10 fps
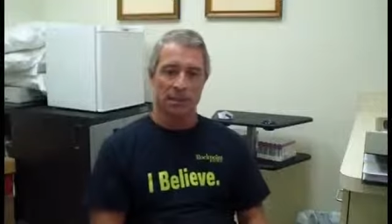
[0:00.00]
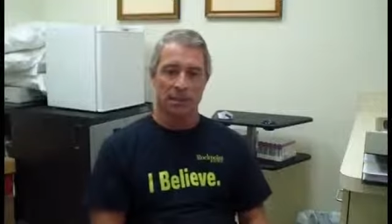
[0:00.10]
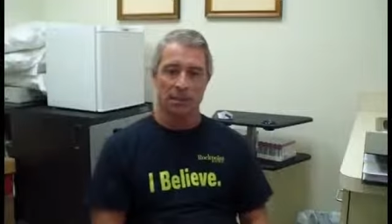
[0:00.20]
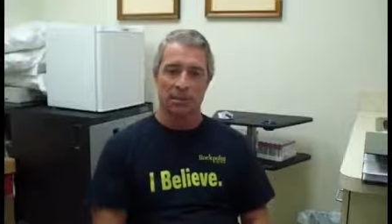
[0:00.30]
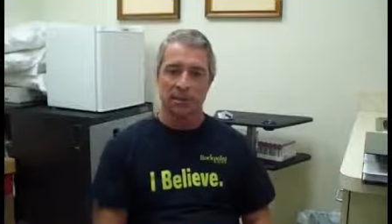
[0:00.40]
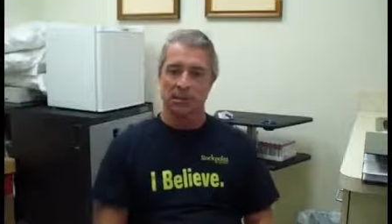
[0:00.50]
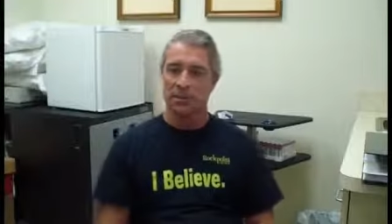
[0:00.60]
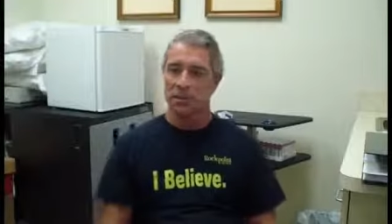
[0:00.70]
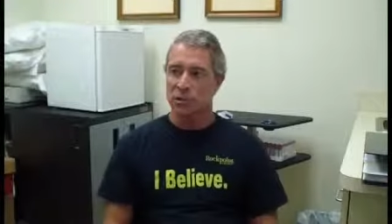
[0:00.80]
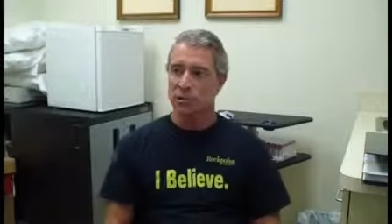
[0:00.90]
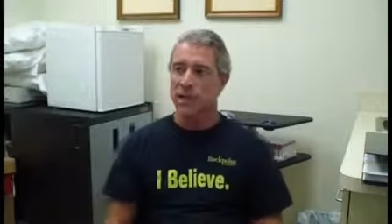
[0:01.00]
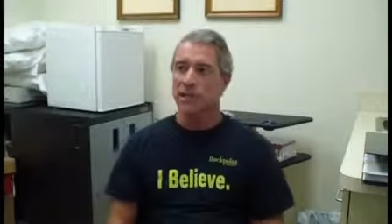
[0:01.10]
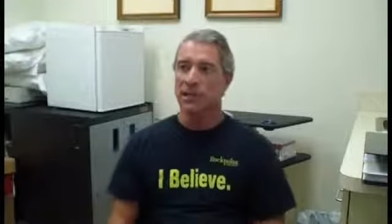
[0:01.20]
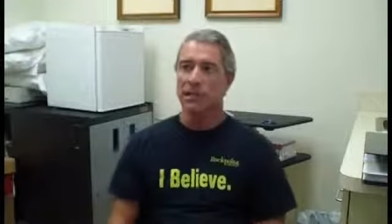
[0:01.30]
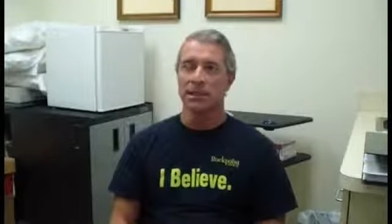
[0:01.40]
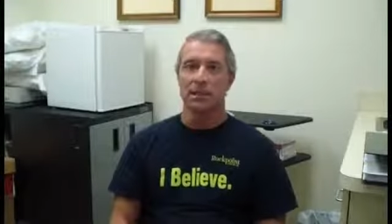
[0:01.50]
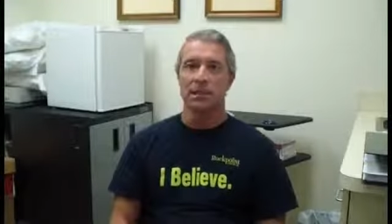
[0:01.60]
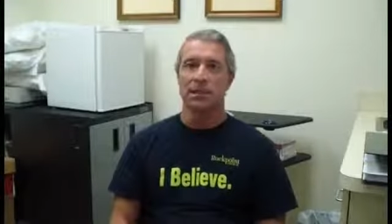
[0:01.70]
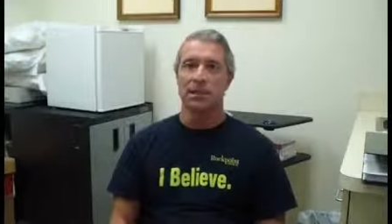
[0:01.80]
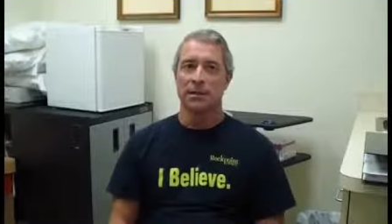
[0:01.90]
in decision making,
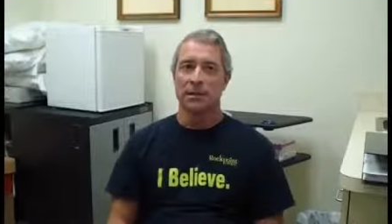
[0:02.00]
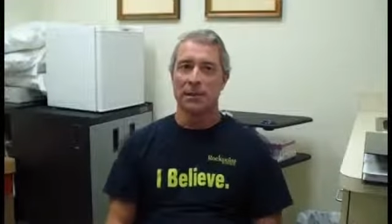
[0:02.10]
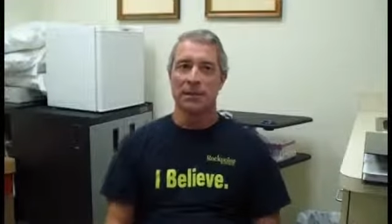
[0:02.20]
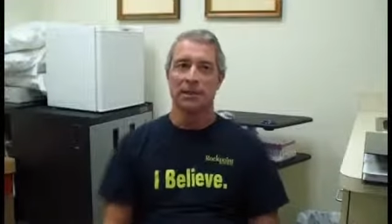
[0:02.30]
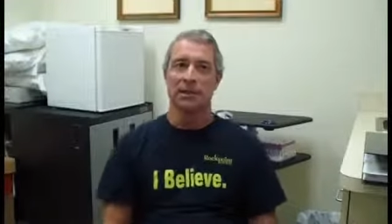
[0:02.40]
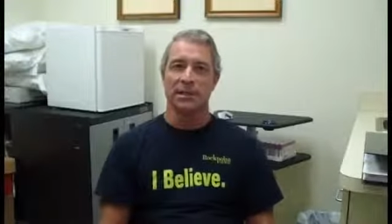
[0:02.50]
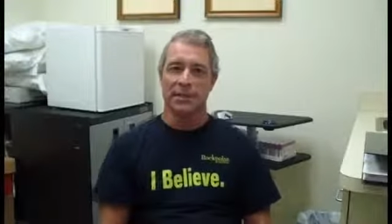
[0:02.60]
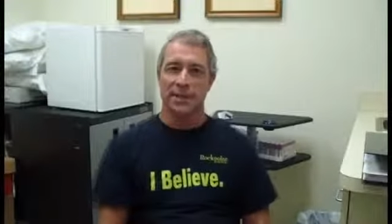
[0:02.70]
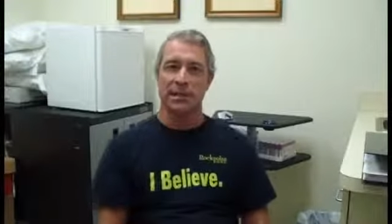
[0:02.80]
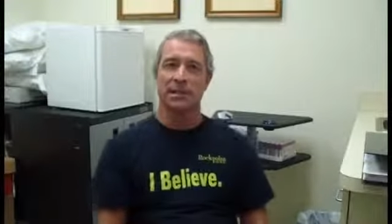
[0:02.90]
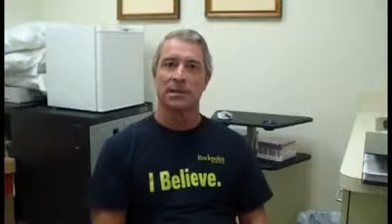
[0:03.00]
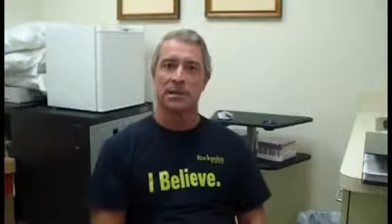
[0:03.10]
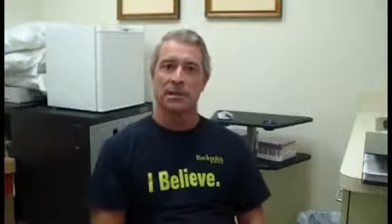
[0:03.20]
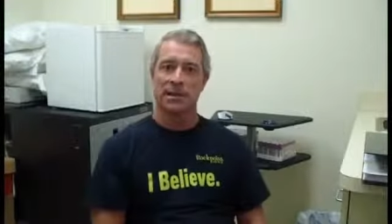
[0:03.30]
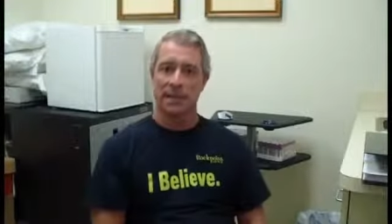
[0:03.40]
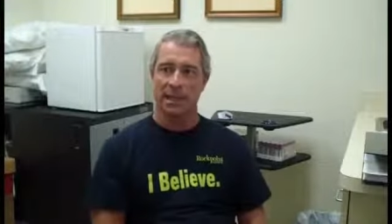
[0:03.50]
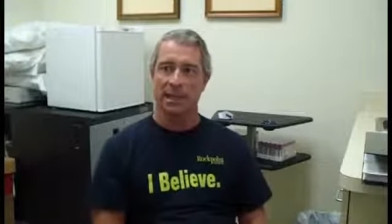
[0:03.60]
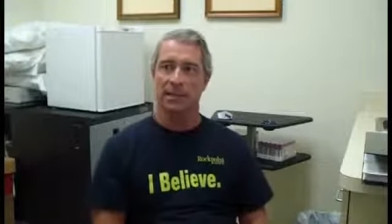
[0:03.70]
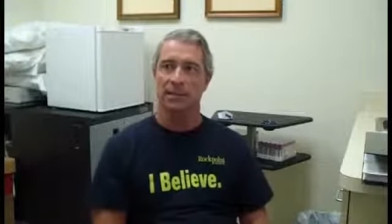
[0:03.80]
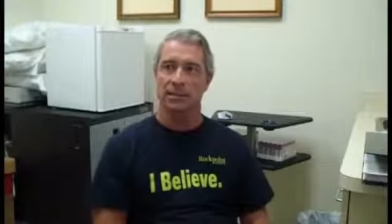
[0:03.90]
the ability to think
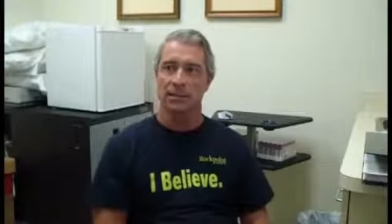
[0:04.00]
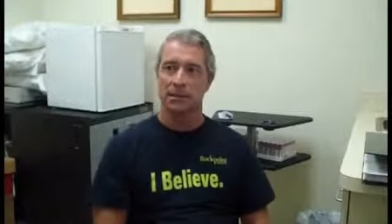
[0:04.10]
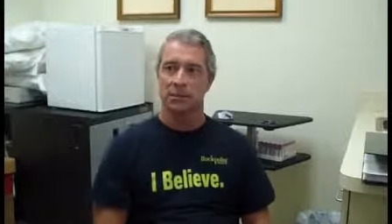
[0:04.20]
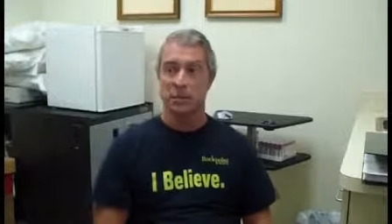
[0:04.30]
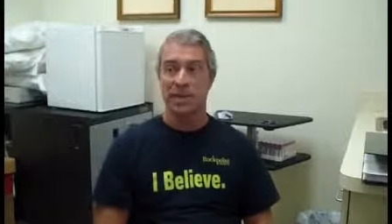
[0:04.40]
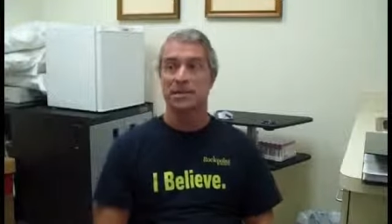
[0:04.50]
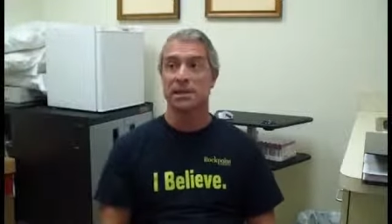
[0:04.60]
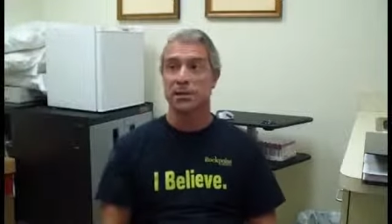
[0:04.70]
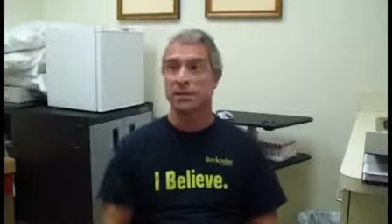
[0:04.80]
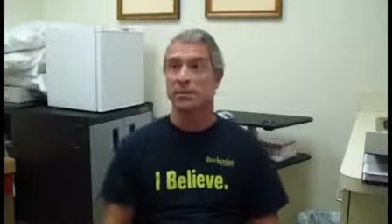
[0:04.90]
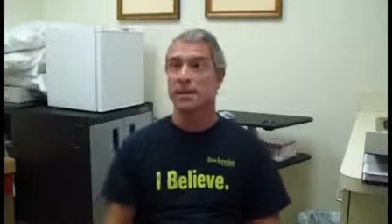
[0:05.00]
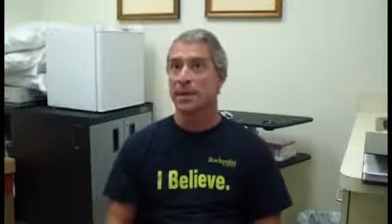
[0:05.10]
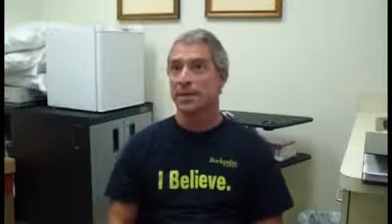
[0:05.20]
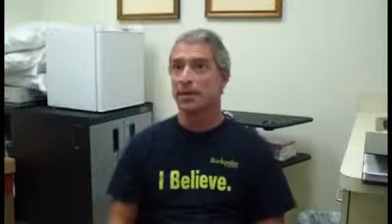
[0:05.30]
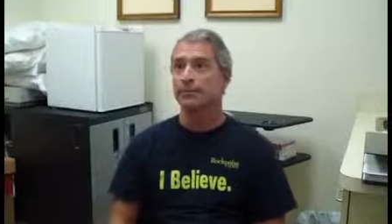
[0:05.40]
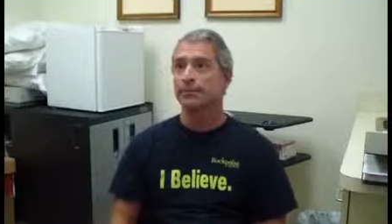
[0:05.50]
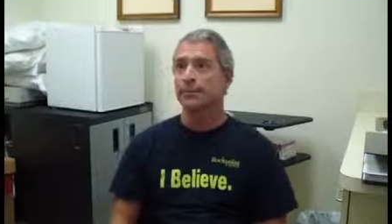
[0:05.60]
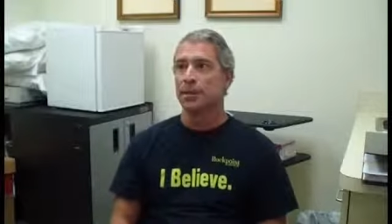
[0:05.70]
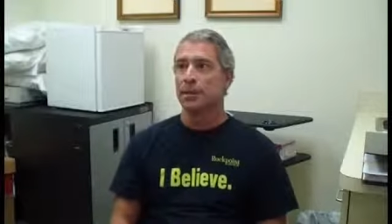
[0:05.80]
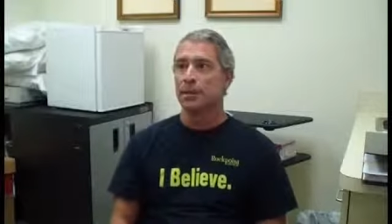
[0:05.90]
ahead, a tremendous increase in my memory,
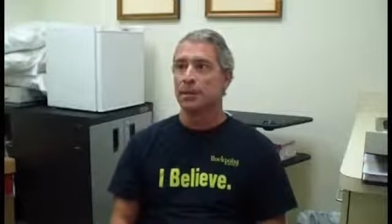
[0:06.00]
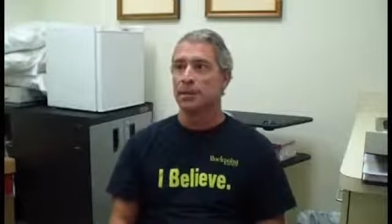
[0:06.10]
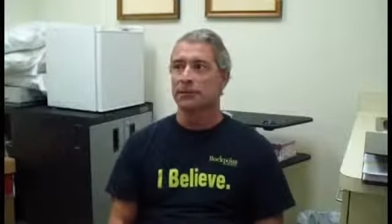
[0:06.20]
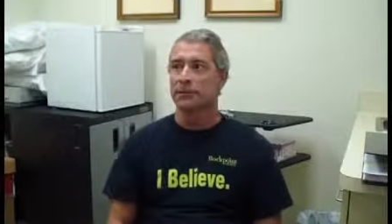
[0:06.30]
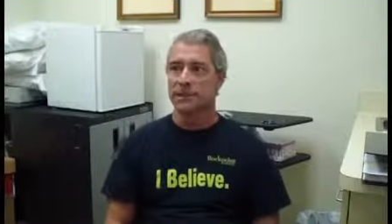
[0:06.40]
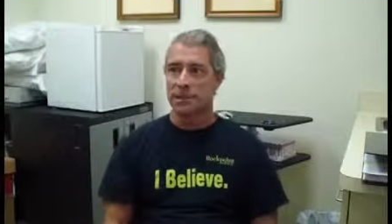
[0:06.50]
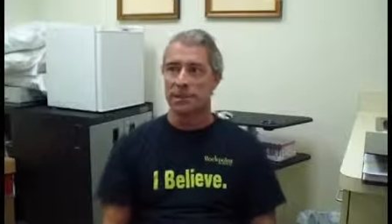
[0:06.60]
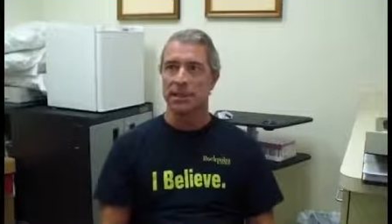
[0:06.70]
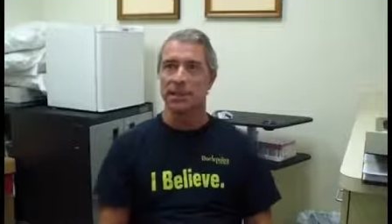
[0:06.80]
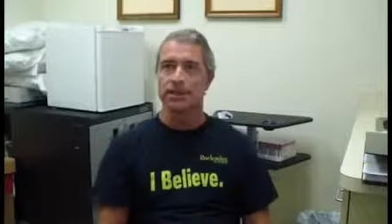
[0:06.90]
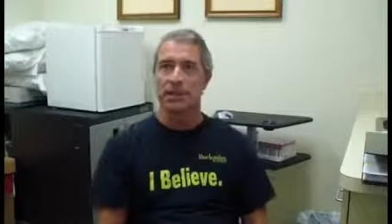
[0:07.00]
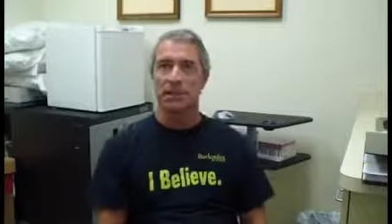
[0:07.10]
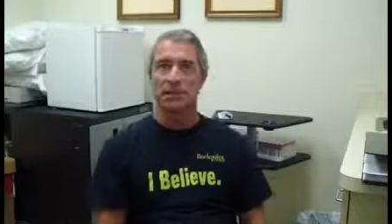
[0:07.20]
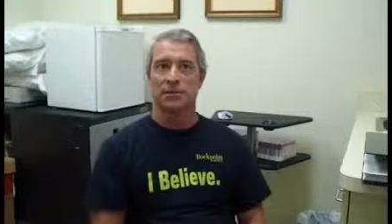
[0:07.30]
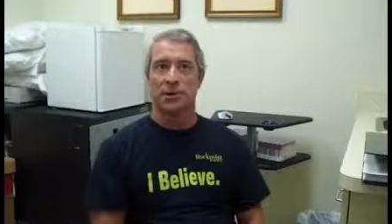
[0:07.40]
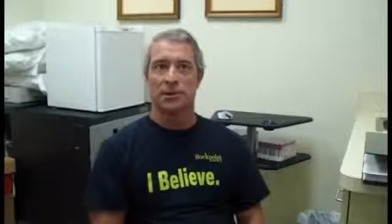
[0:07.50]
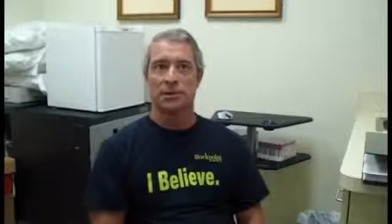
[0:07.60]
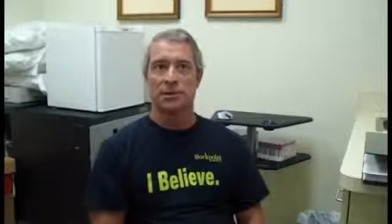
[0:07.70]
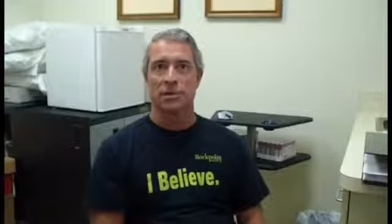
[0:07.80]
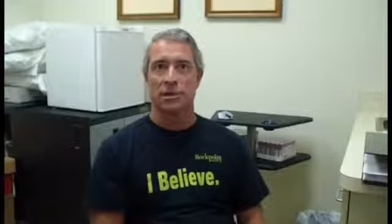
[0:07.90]
physically, as far
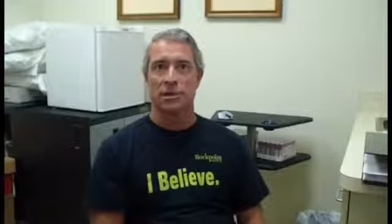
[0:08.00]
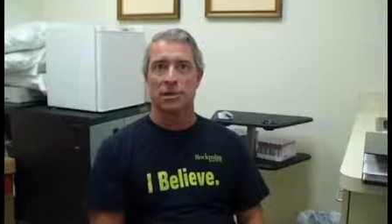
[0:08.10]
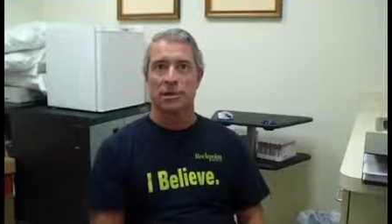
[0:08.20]
as